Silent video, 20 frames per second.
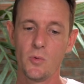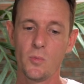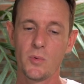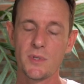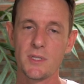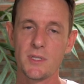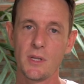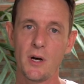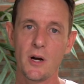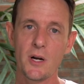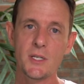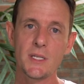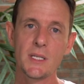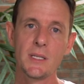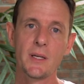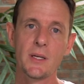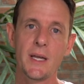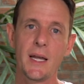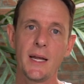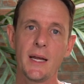was largely
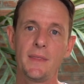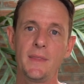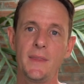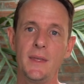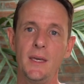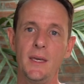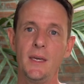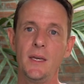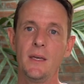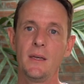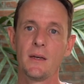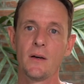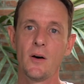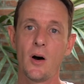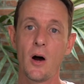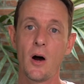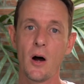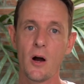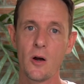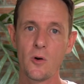looking at the
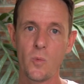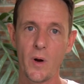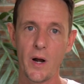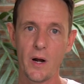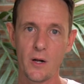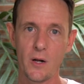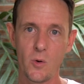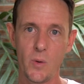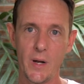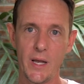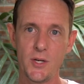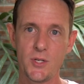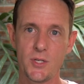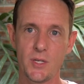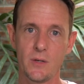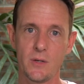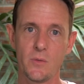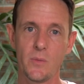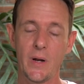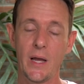hardware
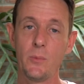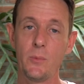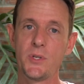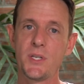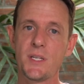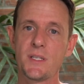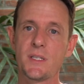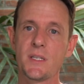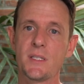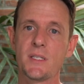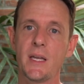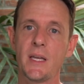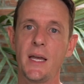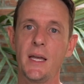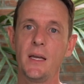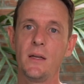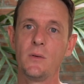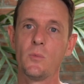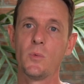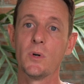equation, right? Which is to
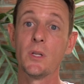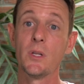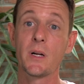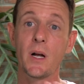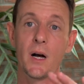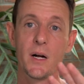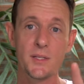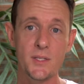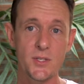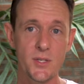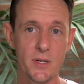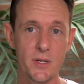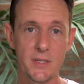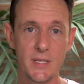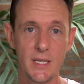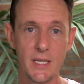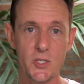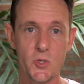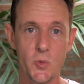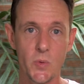say, well, look,
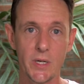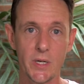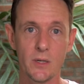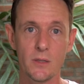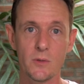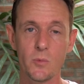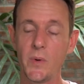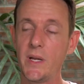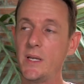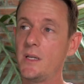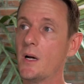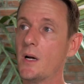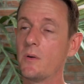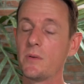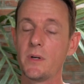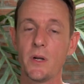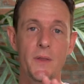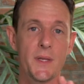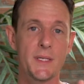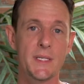uncertainty is real. We
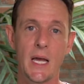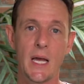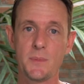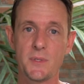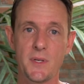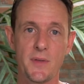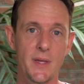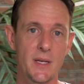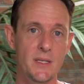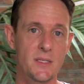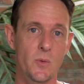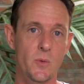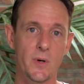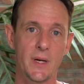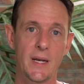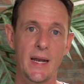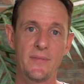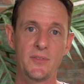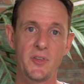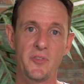don't know the types of things that we're
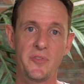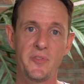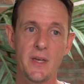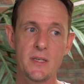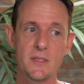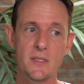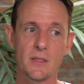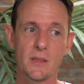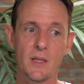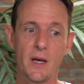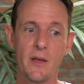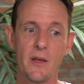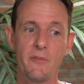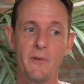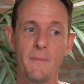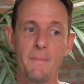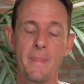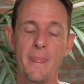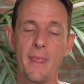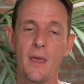gonna have to face in life.
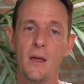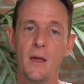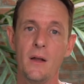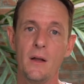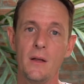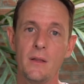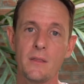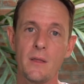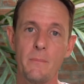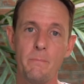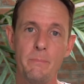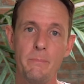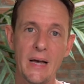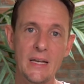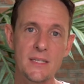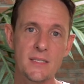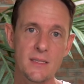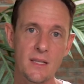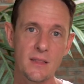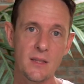The
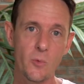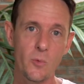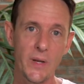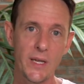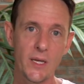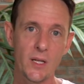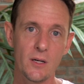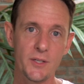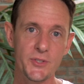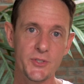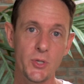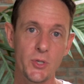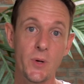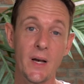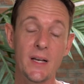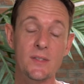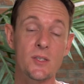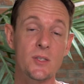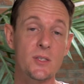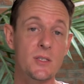best thing that we can all do
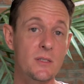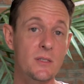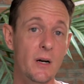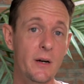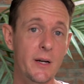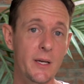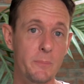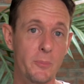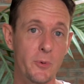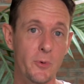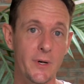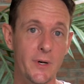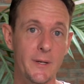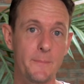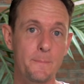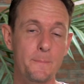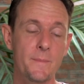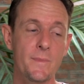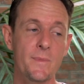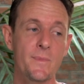as a starting point